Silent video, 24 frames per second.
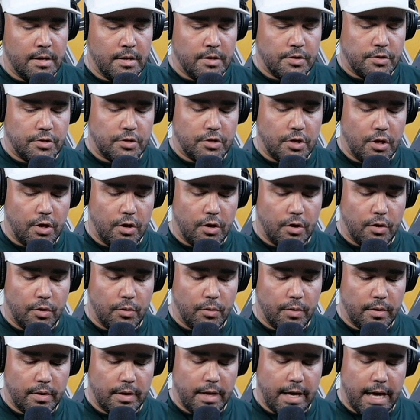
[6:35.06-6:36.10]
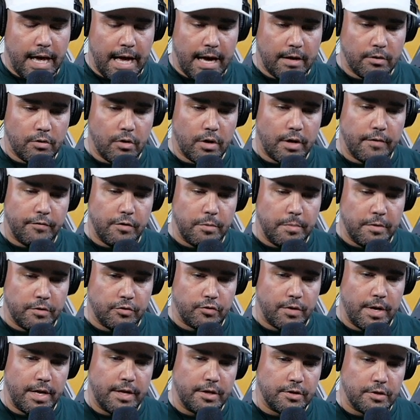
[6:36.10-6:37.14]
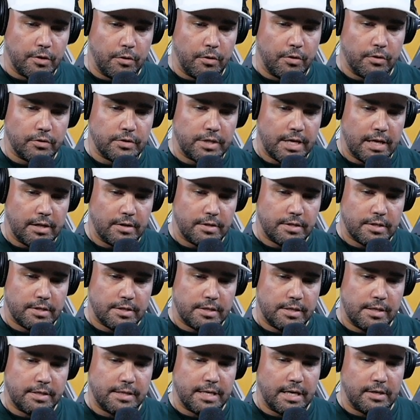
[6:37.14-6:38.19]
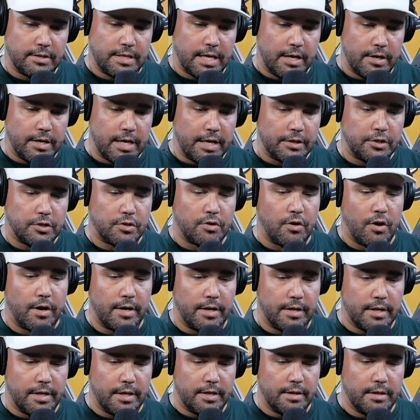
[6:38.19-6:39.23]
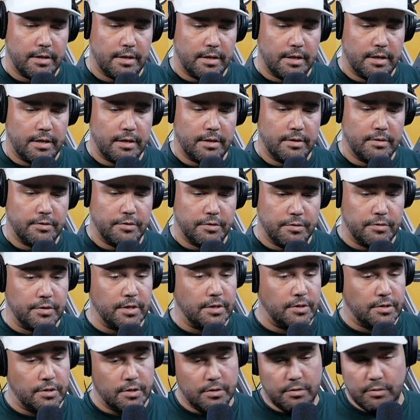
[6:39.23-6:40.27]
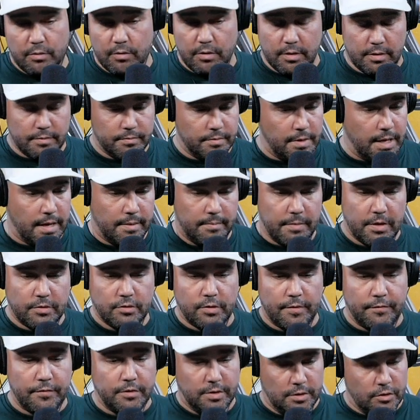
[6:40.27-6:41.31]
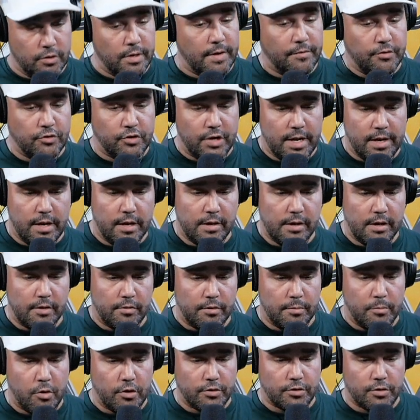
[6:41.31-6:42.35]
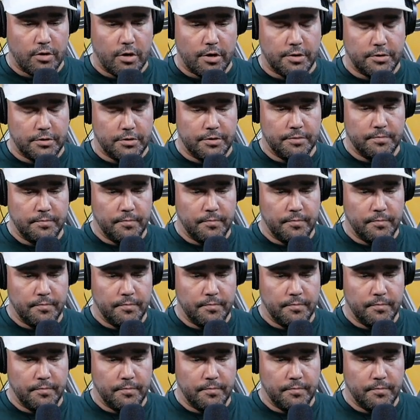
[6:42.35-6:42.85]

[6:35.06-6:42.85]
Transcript: So how long have you been training total? Tell us how you got started in jiu-jitsu, or I'm not sure did you ever train any other martial arts?